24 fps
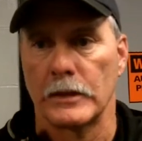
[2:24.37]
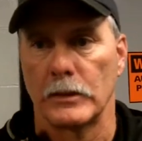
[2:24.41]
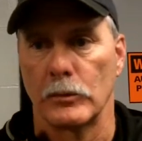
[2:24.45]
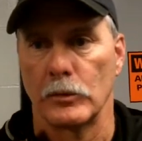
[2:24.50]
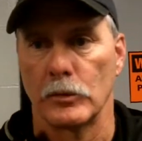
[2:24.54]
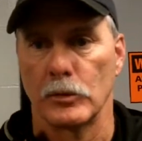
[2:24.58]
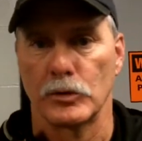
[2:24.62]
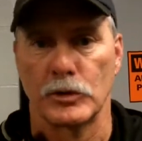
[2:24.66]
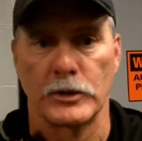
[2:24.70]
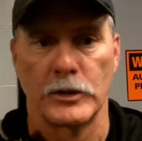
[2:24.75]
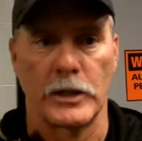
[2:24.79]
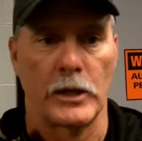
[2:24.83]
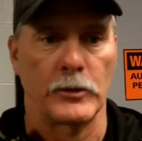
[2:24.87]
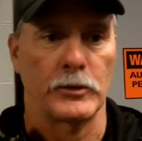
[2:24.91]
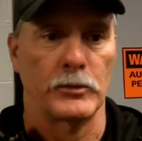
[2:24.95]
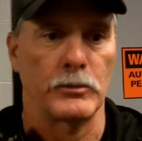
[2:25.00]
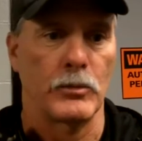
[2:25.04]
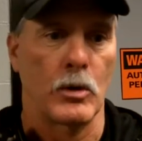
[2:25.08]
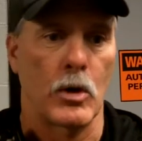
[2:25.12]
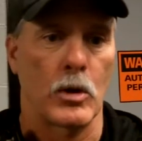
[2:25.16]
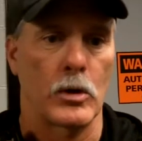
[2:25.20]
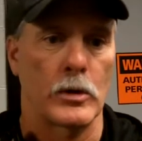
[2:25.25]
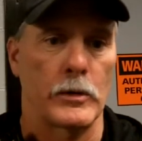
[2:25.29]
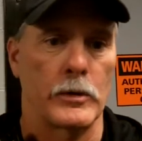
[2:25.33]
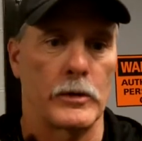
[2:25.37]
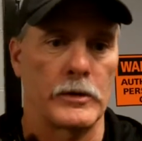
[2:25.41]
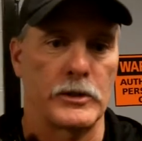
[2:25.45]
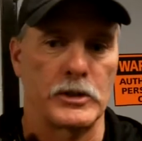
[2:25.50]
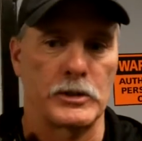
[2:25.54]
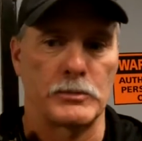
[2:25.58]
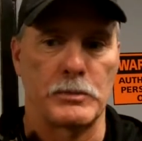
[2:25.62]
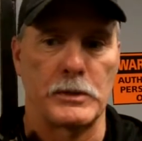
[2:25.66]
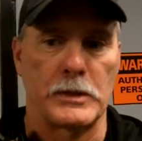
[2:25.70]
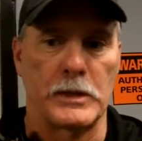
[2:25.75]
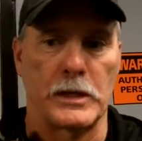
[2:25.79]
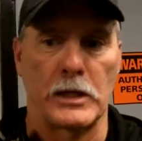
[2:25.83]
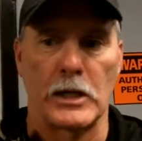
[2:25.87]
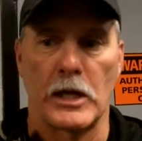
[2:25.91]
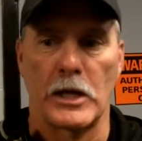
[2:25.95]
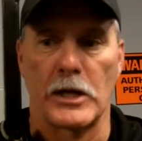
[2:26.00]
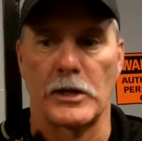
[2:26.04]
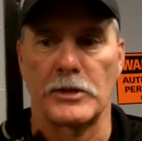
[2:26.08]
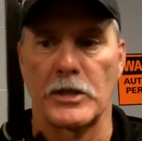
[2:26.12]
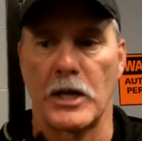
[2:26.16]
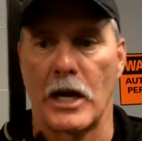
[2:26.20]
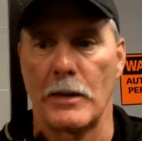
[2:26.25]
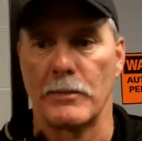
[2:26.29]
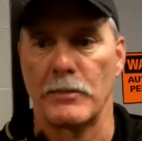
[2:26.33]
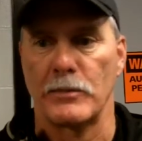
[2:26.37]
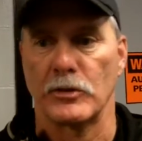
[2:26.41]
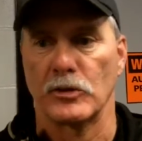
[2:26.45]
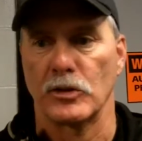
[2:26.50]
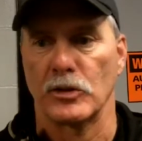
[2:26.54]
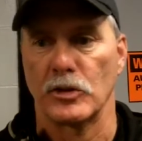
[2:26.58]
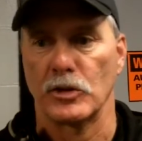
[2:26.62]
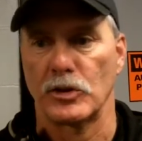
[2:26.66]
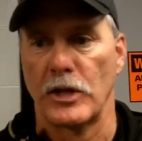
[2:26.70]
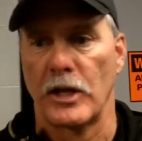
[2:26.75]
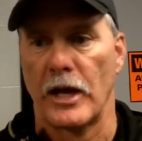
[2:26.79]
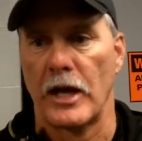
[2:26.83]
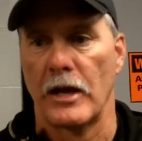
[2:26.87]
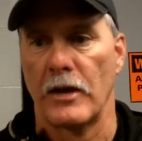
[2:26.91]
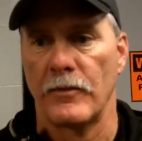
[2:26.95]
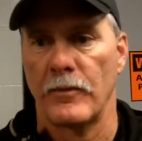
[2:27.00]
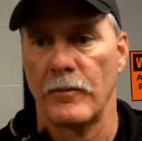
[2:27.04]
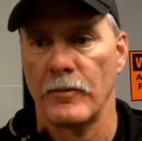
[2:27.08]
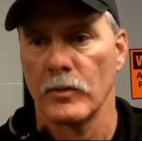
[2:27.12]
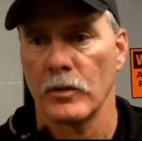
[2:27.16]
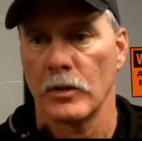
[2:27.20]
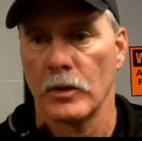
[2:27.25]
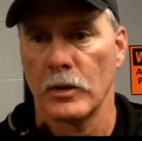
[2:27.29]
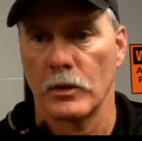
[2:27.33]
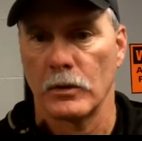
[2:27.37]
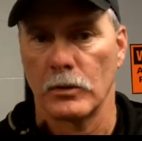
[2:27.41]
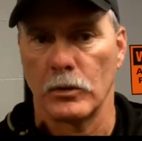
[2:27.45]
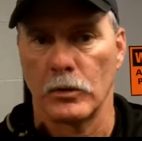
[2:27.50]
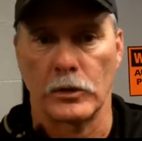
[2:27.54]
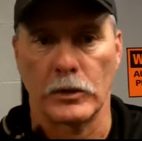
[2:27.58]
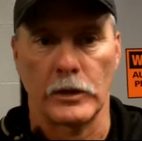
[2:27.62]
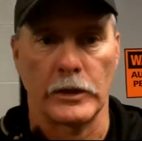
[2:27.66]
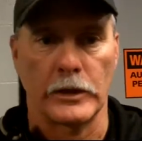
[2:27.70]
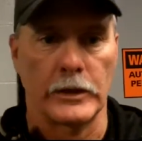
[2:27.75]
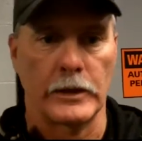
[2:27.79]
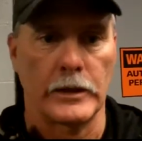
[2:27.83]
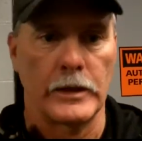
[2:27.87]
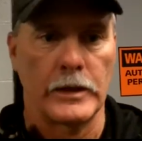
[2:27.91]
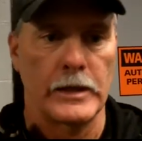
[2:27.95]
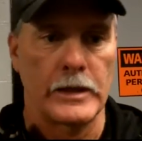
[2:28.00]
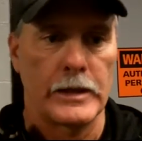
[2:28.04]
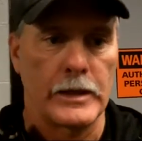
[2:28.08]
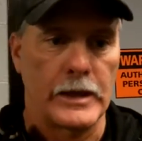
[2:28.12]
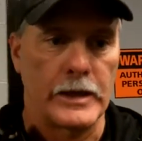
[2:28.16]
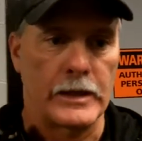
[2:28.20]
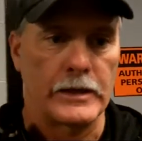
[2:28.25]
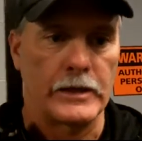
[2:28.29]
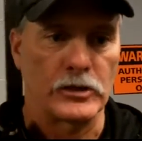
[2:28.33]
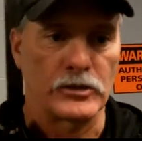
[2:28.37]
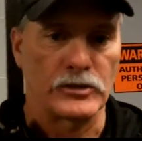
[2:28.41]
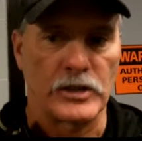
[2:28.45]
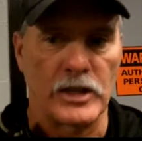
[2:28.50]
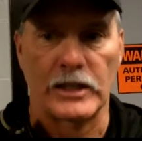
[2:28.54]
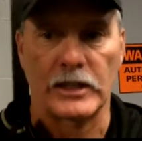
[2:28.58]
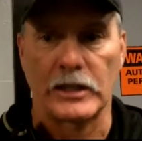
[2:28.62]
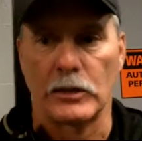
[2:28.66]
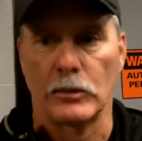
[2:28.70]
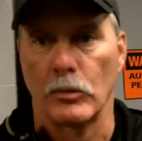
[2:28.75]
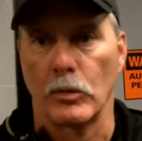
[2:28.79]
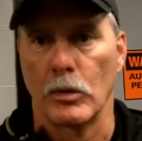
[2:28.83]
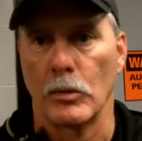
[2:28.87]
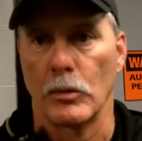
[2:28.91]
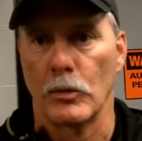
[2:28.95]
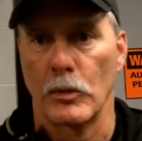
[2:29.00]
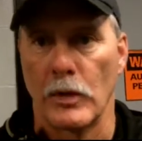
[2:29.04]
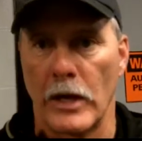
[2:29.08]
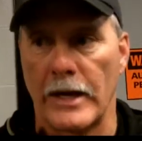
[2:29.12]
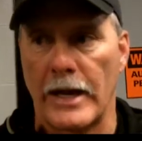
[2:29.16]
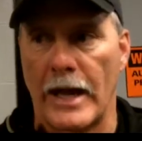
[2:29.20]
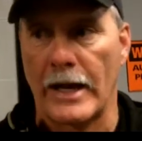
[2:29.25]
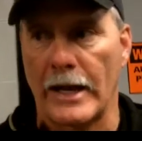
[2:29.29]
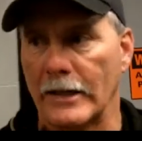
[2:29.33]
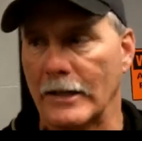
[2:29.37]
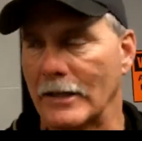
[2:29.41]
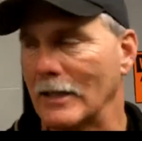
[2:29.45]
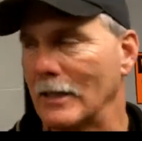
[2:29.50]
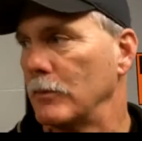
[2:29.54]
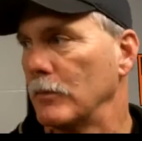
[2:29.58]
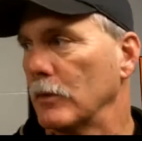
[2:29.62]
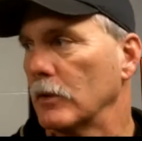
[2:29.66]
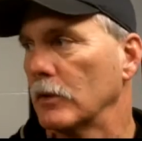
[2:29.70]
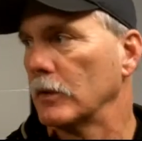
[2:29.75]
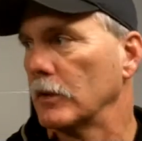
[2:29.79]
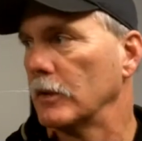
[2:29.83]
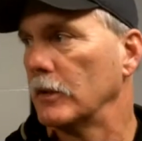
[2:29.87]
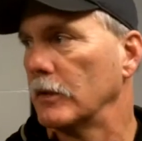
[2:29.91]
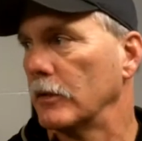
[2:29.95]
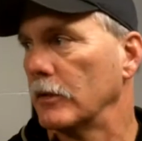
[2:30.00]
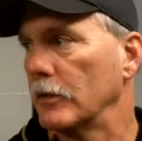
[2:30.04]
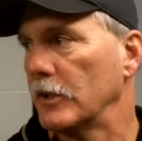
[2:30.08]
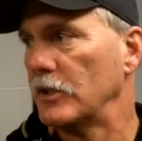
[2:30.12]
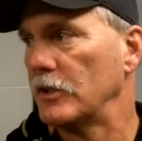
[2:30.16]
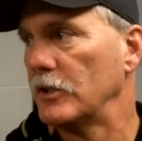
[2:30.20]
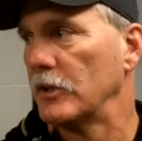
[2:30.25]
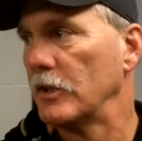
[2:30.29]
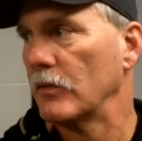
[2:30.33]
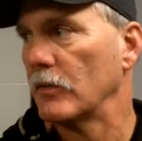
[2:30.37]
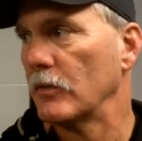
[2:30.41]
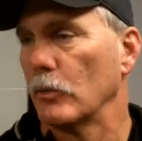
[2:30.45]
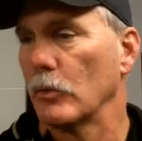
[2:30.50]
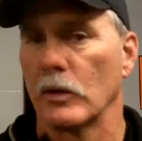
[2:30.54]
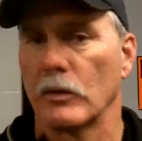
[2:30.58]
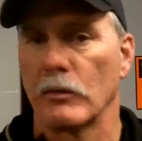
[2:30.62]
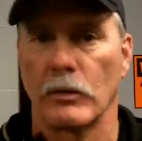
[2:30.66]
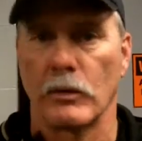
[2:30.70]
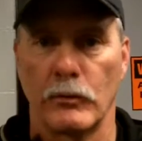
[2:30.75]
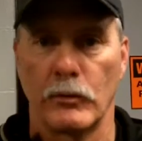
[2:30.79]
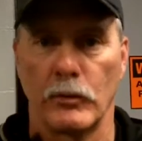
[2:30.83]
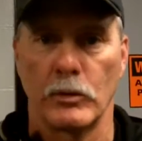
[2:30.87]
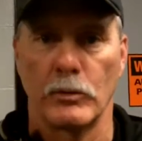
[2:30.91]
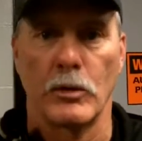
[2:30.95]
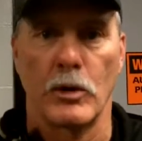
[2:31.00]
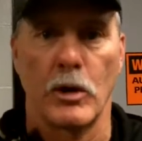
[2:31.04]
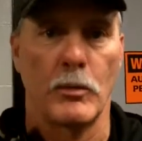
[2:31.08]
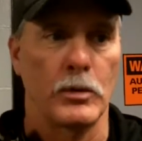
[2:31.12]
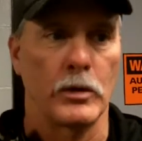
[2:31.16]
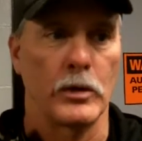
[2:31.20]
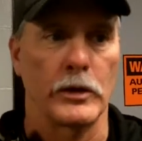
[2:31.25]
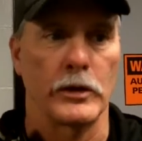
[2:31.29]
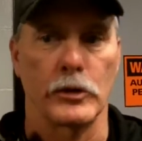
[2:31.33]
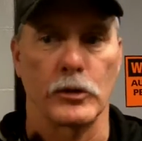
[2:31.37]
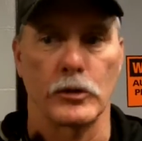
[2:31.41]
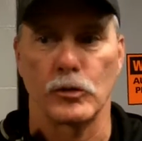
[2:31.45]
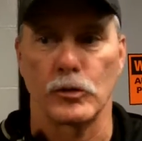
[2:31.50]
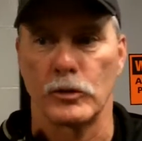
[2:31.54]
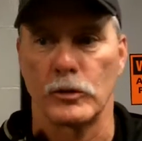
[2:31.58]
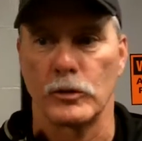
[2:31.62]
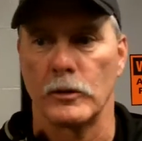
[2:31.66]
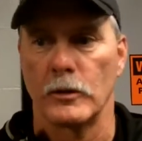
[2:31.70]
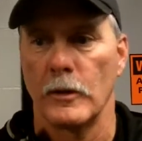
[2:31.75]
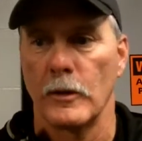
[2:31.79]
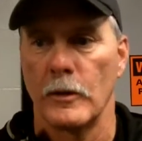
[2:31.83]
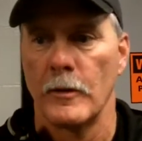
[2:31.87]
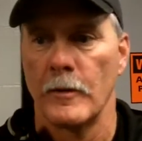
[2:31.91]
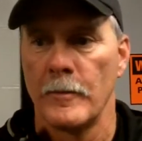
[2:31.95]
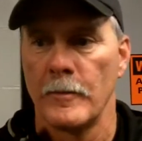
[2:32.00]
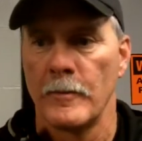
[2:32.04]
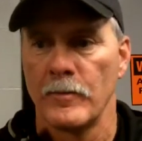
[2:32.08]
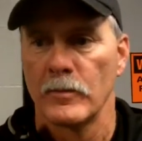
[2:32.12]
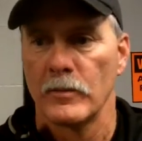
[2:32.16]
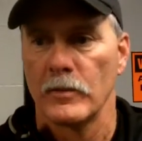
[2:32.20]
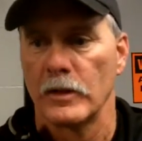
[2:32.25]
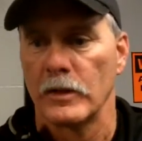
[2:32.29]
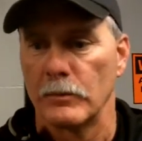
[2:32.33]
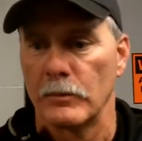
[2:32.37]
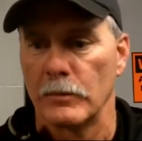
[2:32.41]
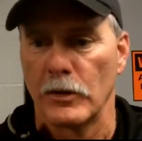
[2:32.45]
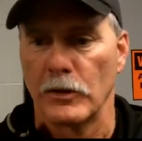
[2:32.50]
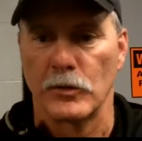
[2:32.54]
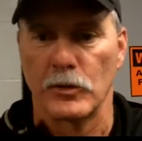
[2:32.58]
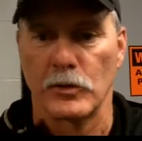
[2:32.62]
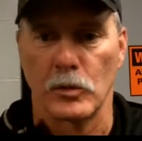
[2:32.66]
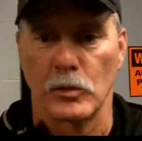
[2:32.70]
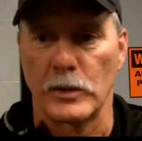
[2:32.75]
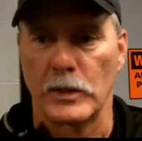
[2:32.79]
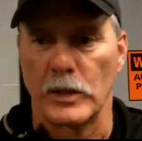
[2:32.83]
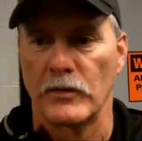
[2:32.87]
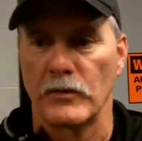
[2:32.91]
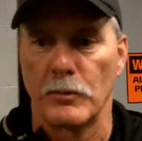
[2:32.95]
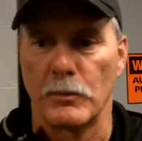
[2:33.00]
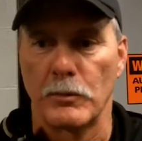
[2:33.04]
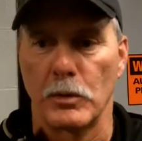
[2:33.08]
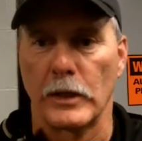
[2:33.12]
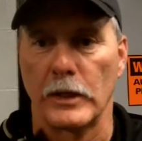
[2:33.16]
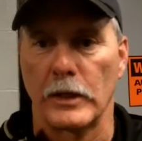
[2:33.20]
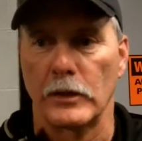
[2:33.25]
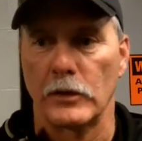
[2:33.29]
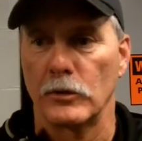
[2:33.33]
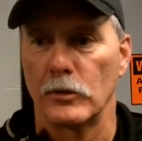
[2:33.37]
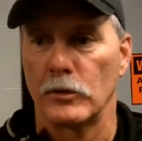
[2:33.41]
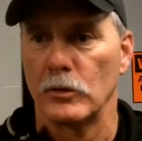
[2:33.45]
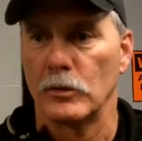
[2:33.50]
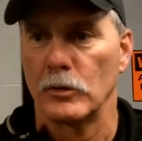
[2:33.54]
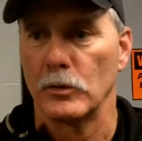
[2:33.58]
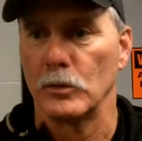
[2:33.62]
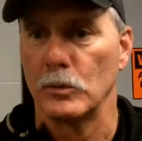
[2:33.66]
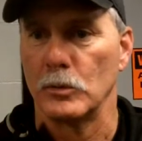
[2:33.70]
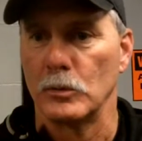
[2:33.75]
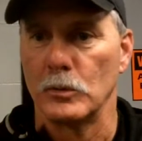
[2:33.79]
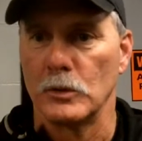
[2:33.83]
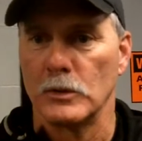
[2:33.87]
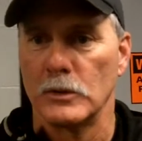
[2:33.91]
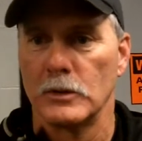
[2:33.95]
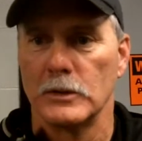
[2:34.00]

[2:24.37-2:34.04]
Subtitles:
We'll sit down tomorrow and spend a lot of time as a staff looking at exactly where we're at academically on each and every one of our football players and make sure we have a plan to